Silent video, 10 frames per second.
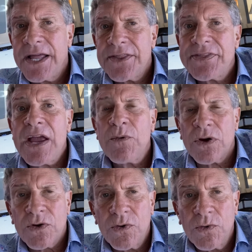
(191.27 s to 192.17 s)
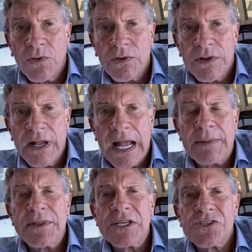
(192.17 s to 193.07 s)
they were cool. I
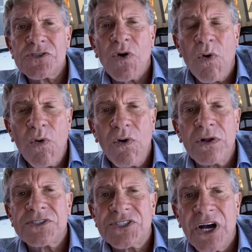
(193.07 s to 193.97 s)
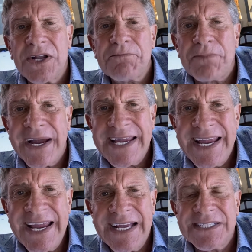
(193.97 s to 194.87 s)
mean, this is all done by
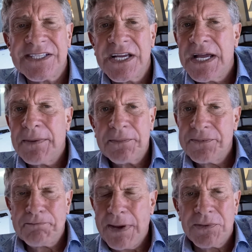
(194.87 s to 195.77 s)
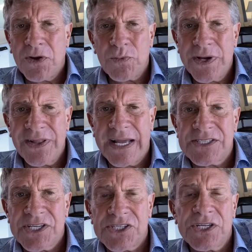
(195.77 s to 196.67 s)
hand. People don't realize
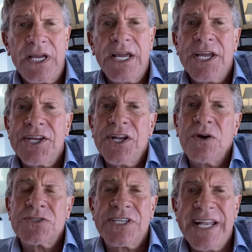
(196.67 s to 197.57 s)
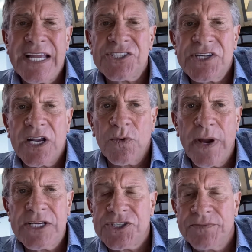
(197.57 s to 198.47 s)
this. You know, today's
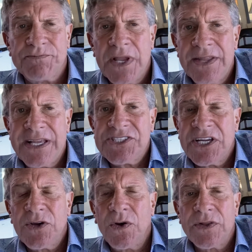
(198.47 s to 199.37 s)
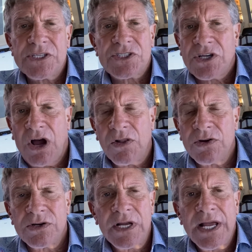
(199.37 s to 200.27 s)
generation, they see all this
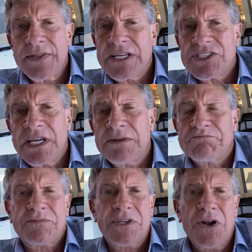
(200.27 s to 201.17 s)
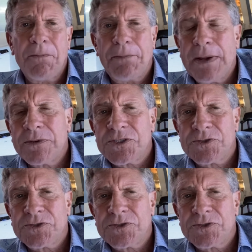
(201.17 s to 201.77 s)
color. They see, people